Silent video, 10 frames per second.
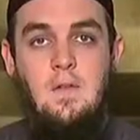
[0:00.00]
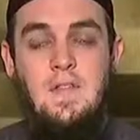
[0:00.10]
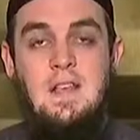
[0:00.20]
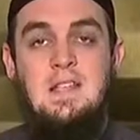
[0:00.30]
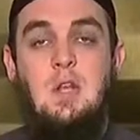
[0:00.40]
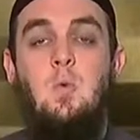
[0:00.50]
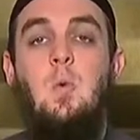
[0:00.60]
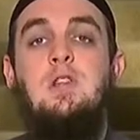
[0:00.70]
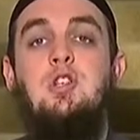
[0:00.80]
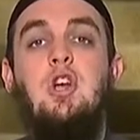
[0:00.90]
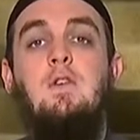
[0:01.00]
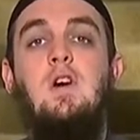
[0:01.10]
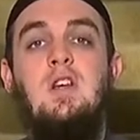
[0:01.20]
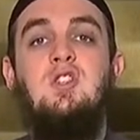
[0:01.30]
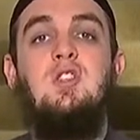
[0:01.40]
They said, which of
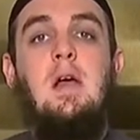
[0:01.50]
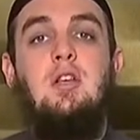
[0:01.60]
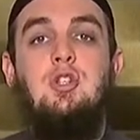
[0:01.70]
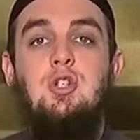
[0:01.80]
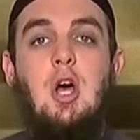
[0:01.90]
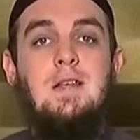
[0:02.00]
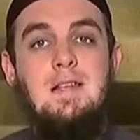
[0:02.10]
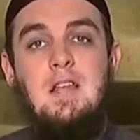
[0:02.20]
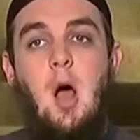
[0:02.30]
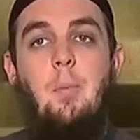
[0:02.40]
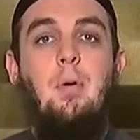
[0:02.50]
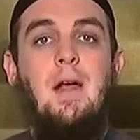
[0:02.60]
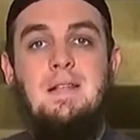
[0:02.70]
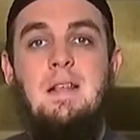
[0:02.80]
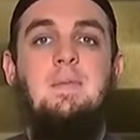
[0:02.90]
us doesn't
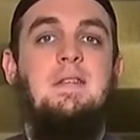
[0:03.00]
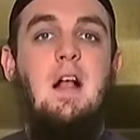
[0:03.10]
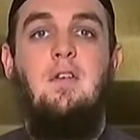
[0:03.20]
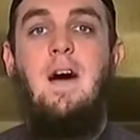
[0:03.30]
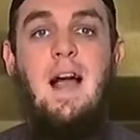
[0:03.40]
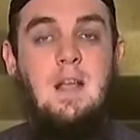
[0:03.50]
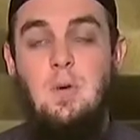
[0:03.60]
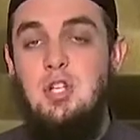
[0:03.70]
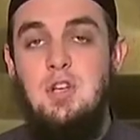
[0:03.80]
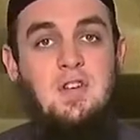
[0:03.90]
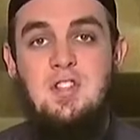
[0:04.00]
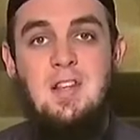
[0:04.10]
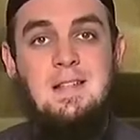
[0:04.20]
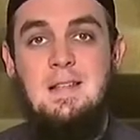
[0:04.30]
oppress himself? Which of us doesn't